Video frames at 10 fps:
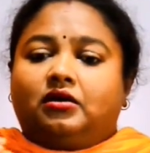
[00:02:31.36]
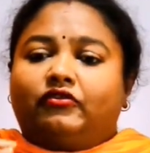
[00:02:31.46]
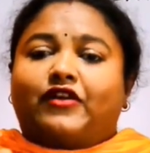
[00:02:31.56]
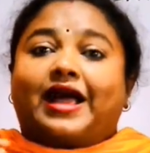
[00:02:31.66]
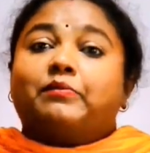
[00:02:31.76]

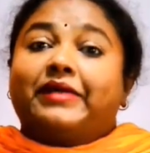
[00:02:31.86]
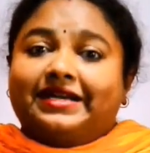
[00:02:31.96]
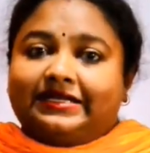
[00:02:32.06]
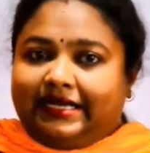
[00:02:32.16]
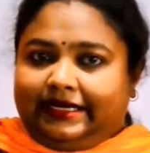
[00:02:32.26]

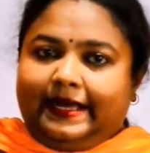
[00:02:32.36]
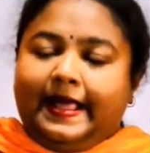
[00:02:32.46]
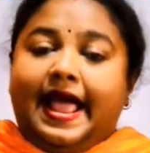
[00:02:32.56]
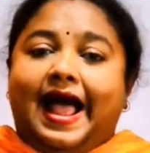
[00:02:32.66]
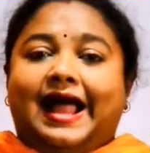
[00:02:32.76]
fragmented,
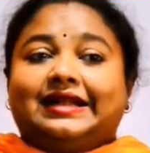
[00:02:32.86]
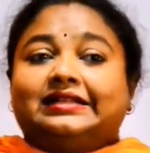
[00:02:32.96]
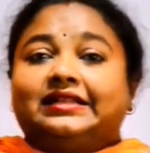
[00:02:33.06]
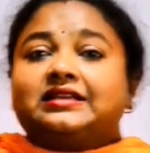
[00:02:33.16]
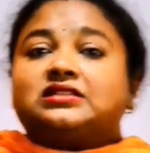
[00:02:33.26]

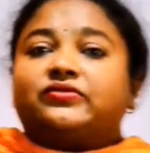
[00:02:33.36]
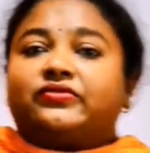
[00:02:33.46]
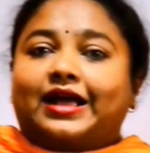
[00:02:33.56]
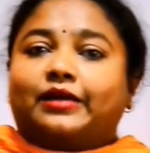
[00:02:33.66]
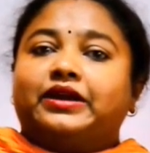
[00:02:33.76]
and this
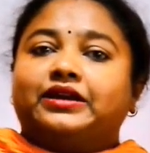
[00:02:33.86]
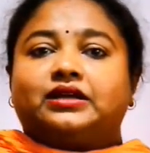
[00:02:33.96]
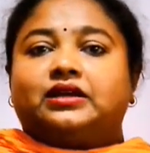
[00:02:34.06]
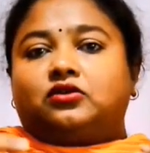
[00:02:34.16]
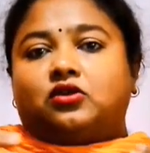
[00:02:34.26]

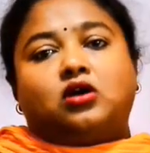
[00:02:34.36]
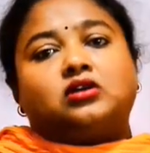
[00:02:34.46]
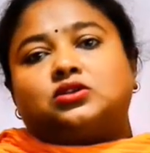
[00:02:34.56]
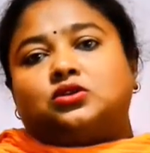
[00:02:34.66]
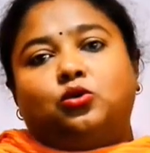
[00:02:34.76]
fragmented
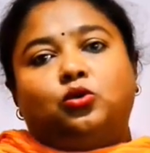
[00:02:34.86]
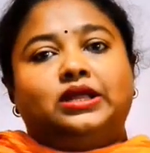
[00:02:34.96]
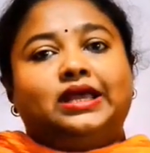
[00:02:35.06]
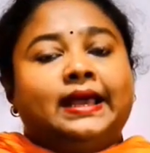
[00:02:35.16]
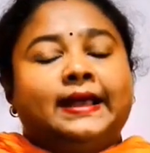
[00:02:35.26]
rock slowly